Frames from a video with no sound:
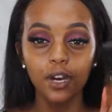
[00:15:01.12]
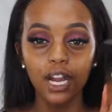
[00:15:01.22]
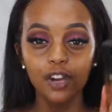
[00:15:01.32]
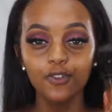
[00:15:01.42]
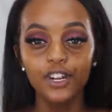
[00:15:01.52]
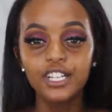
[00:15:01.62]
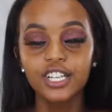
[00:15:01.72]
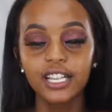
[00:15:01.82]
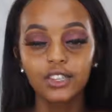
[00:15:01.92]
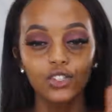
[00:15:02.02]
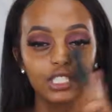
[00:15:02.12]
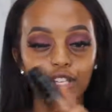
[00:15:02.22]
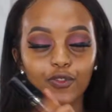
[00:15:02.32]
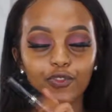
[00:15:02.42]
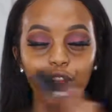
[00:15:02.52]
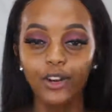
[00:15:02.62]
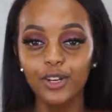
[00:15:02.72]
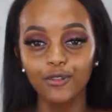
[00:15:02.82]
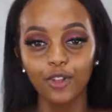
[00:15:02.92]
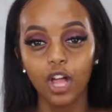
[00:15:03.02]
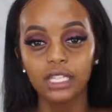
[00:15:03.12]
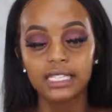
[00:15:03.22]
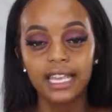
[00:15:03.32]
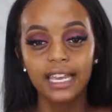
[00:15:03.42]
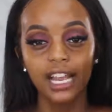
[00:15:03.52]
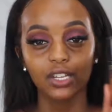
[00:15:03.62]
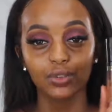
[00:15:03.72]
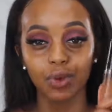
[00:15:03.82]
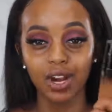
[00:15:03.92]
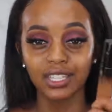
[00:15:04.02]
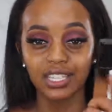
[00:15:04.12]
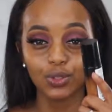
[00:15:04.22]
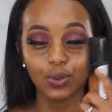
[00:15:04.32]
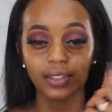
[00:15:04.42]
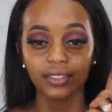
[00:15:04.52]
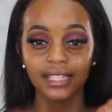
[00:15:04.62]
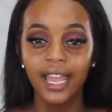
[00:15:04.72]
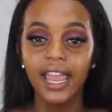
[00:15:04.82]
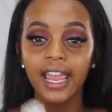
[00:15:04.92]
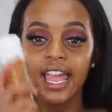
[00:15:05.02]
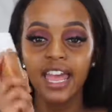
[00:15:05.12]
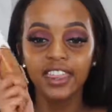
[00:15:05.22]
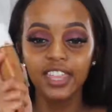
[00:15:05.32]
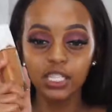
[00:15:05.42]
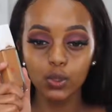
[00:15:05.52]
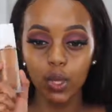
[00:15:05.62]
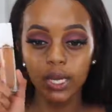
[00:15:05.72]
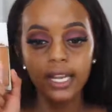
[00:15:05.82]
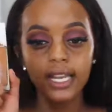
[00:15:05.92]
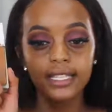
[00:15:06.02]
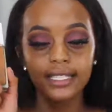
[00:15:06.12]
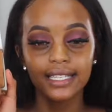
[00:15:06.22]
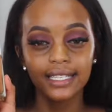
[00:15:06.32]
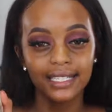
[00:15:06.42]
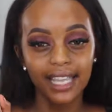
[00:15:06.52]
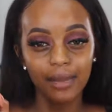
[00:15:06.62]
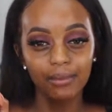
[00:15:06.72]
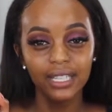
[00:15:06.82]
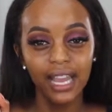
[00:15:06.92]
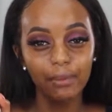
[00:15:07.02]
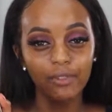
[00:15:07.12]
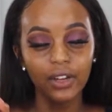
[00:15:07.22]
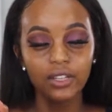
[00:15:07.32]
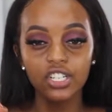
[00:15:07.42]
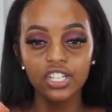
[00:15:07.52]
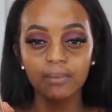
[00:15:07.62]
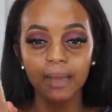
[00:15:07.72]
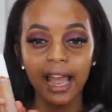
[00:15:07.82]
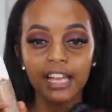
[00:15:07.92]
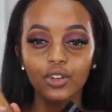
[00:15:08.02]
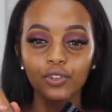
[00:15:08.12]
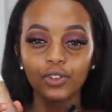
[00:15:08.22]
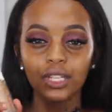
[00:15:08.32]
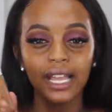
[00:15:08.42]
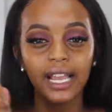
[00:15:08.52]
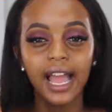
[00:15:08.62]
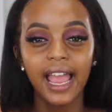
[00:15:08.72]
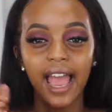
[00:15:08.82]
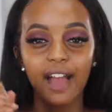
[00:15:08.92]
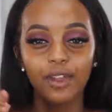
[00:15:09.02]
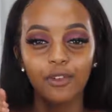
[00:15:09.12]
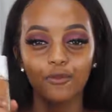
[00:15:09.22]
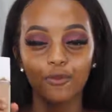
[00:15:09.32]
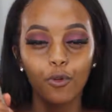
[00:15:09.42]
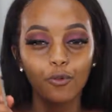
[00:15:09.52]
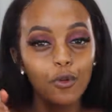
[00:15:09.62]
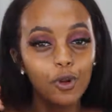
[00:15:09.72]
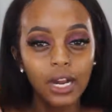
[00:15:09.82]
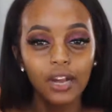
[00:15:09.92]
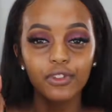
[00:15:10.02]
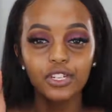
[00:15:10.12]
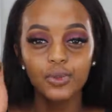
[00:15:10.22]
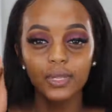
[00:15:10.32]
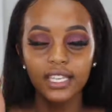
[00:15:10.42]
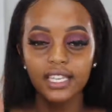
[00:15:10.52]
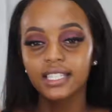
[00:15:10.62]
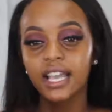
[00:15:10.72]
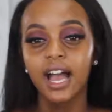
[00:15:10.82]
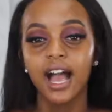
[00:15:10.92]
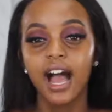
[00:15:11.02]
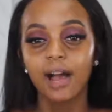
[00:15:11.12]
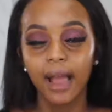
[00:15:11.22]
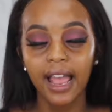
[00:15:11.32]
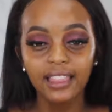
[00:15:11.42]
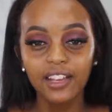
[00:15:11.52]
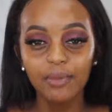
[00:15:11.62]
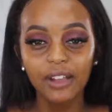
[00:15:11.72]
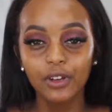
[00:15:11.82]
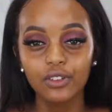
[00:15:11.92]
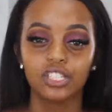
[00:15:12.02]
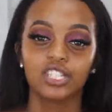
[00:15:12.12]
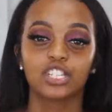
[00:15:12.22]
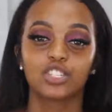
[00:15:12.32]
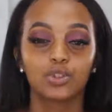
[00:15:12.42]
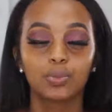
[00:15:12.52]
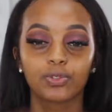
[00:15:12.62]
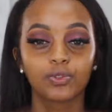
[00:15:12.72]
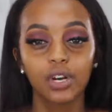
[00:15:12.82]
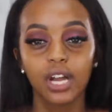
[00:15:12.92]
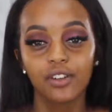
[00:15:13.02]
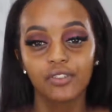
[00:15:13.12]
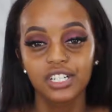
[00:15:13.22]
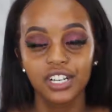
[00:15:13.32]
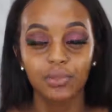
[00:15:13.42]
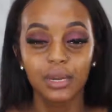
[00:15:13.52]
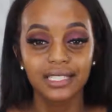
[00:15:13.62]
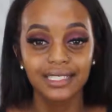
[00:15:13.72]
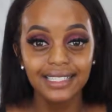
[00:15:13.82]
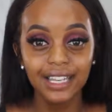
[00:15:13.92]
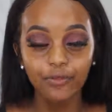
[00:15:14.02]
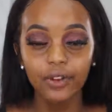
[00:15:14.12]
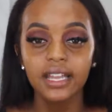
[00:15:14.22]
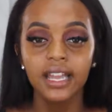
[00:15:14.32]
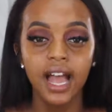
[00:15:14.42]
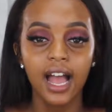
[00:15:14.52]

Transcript: Full coverage, looks very flawless, and I could rock this throughout the day. This one is the same type of foundation, but I don't feel like I have a full coverage with this. I love my foundation super full coverage. Everybody's different.